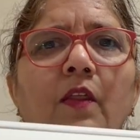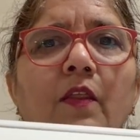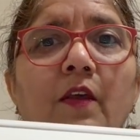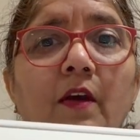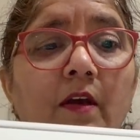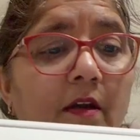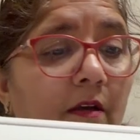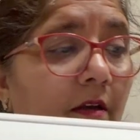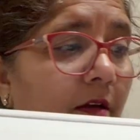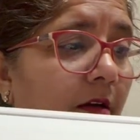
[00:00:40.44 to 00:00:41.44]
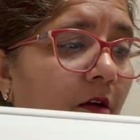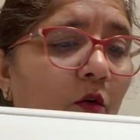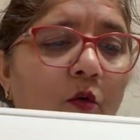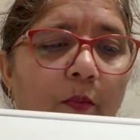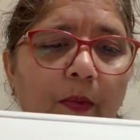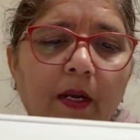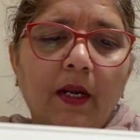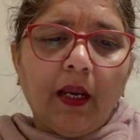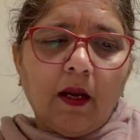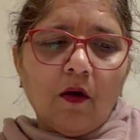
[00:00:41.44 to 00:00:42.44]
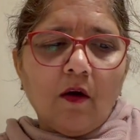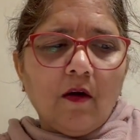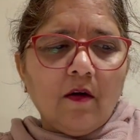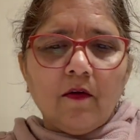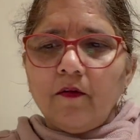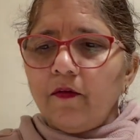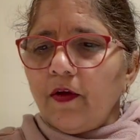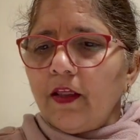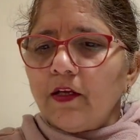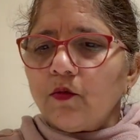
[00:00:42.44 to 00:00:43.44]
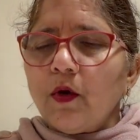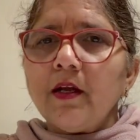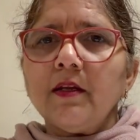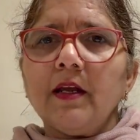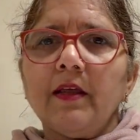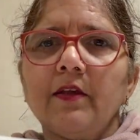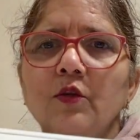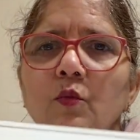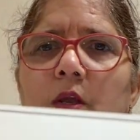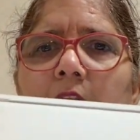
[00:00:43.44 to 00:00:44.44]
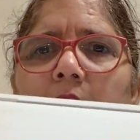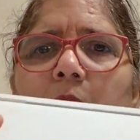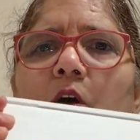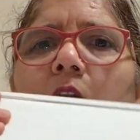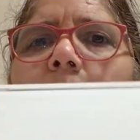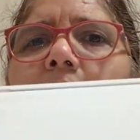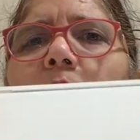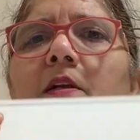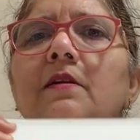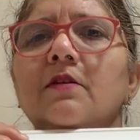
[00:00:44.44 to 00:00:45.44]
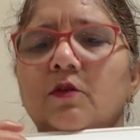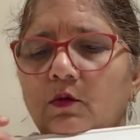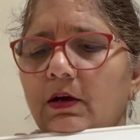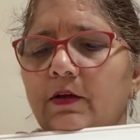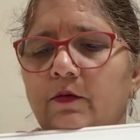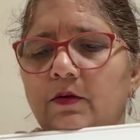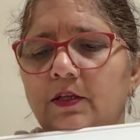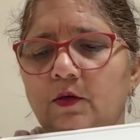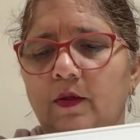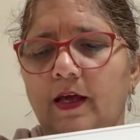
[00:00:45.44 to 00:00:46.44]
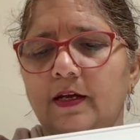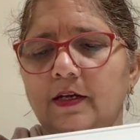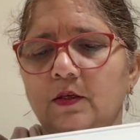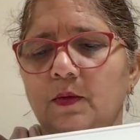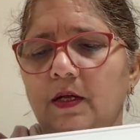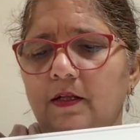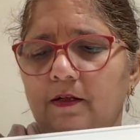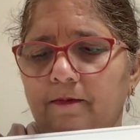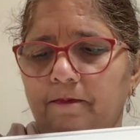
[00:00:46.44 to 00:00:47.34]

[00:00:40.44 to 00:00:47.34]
the opening off, and there's one at the bottom as well, so I will do that as well.